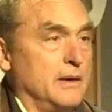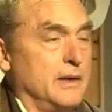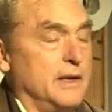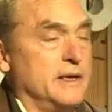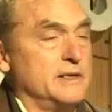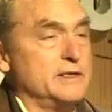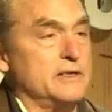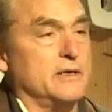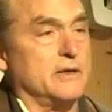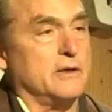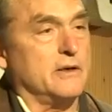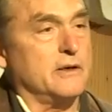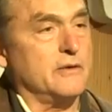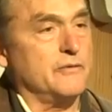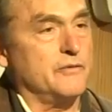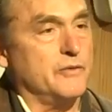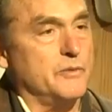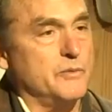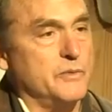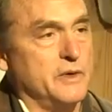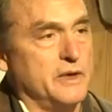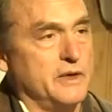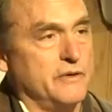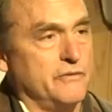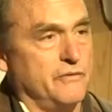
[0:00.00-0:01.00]
It's hard for
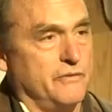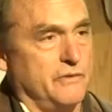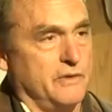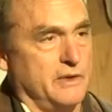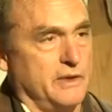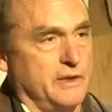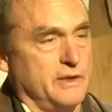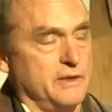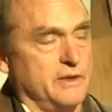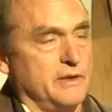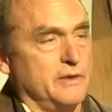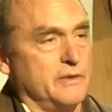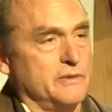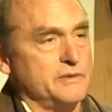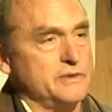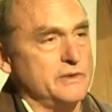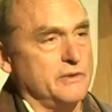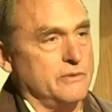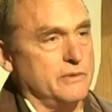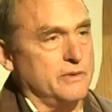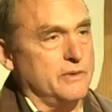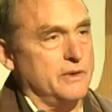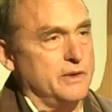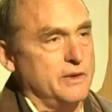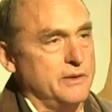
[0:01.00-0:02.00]
me to find, you know,
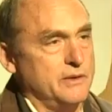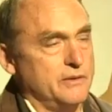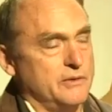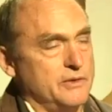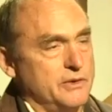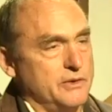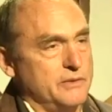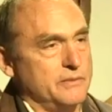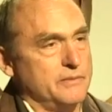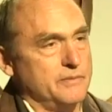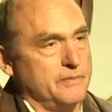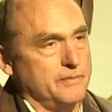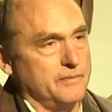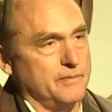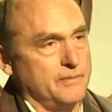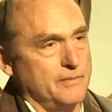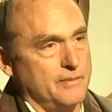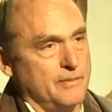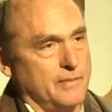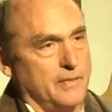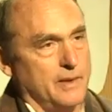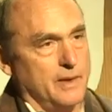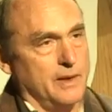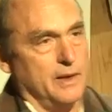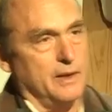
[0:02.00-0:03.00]
so, you know, you,
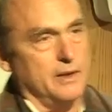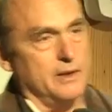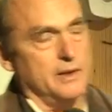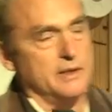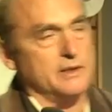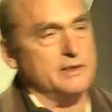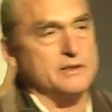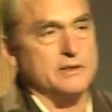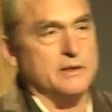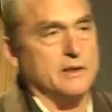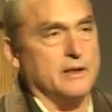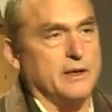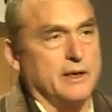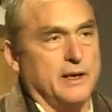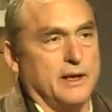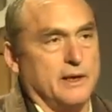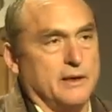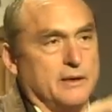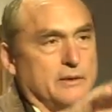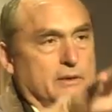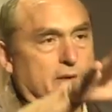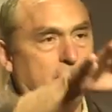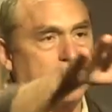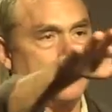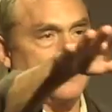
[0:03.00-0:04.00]
it's not
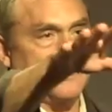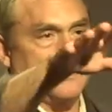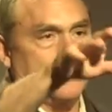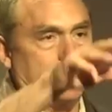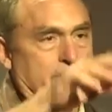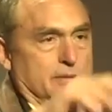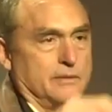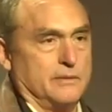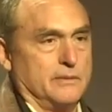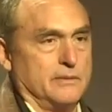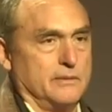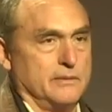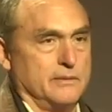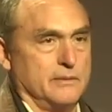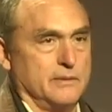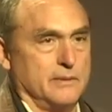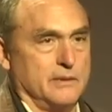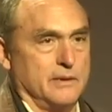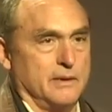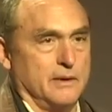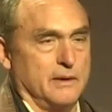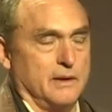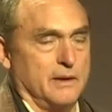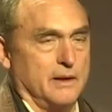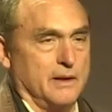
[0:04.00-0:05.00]
out there.
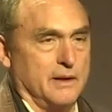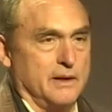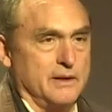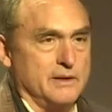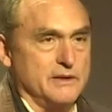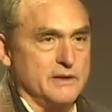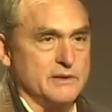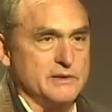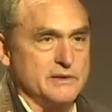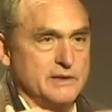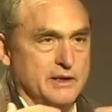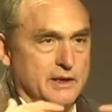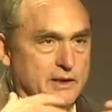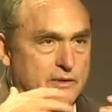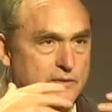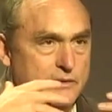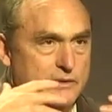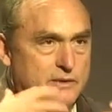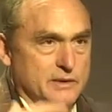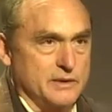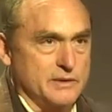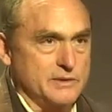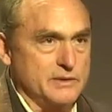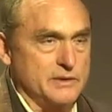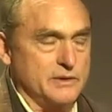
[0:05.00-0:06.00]
It, the
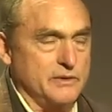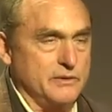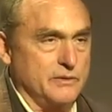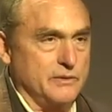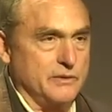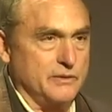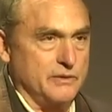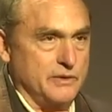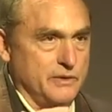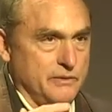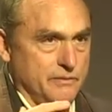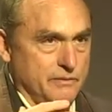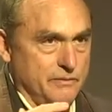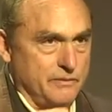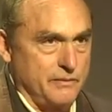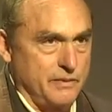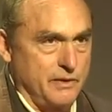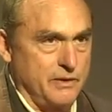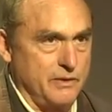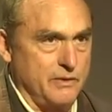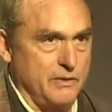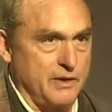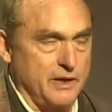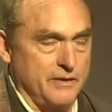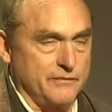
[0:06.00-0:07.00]
sacred is you, you,
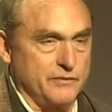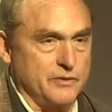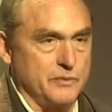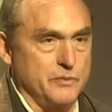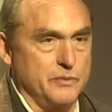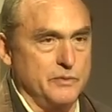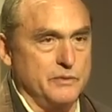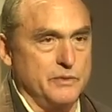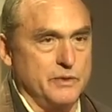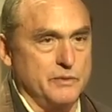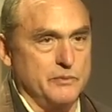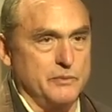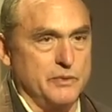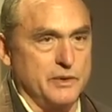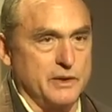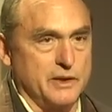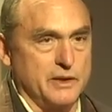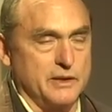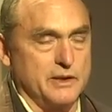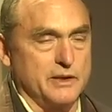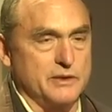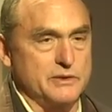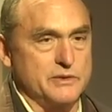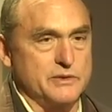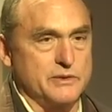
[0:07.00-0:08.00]
you have to, you bring
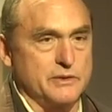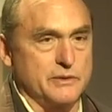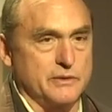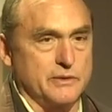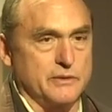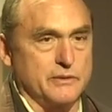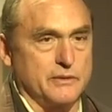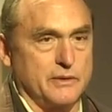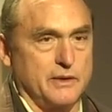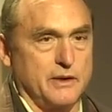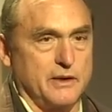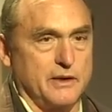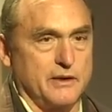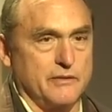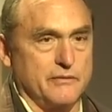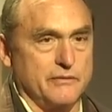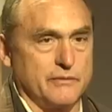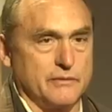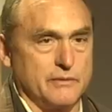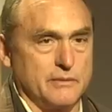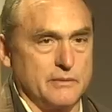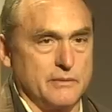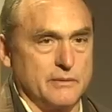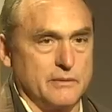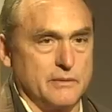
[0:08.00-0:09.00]
it into your own life.
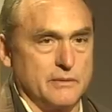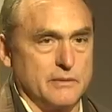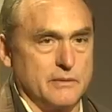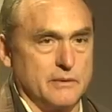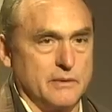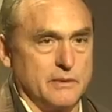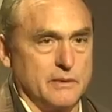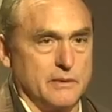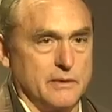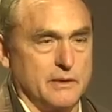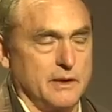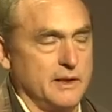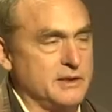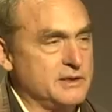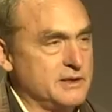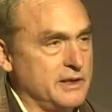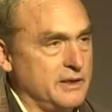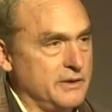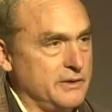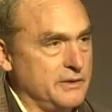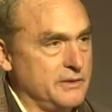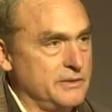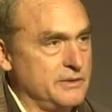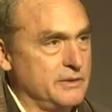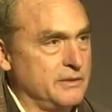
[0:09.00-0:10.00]
That's how
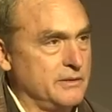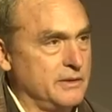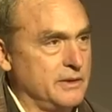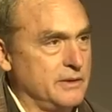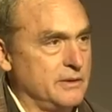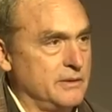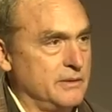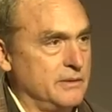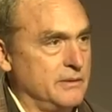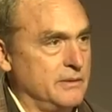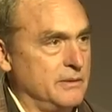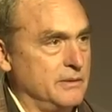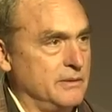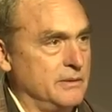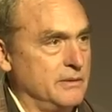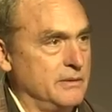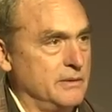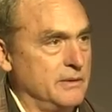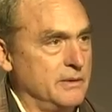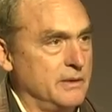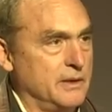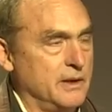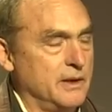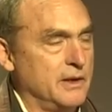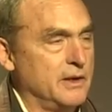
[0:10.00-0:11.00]
you do it.
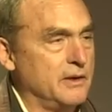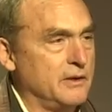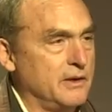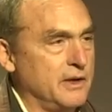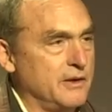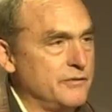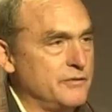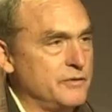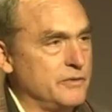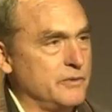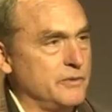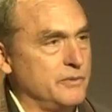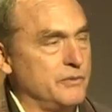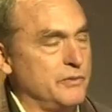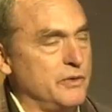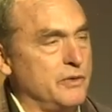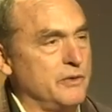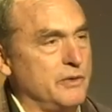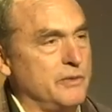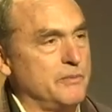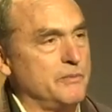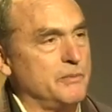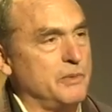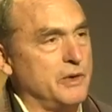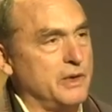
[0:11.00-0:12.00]
You have to, you
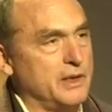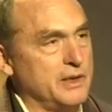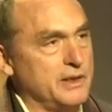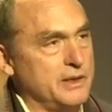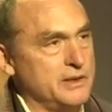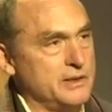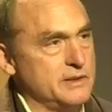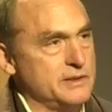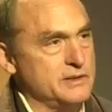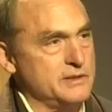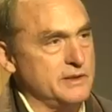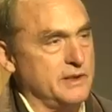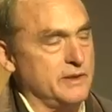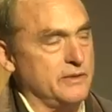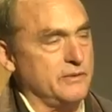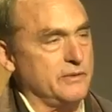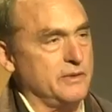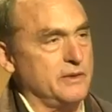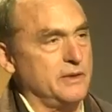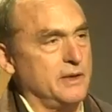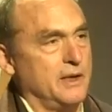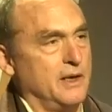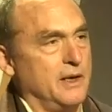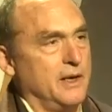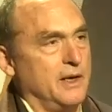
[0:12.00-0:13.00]
embody the
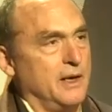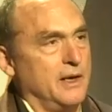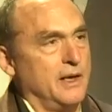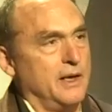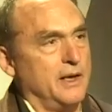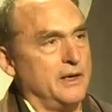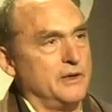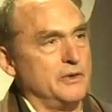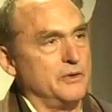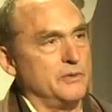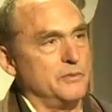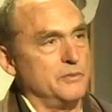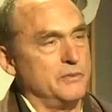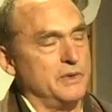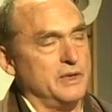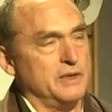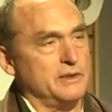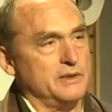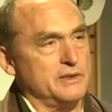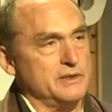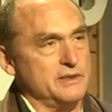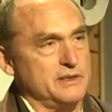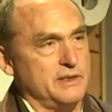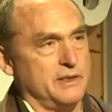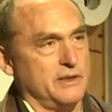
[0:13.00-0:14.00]
sacred and you meet
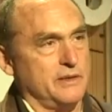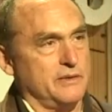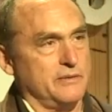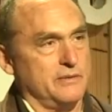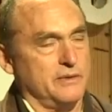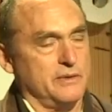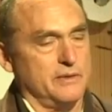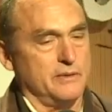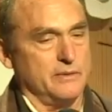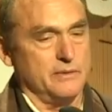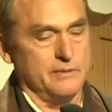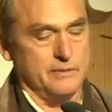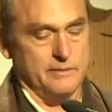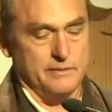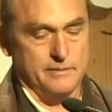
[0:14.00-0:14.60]
the sacred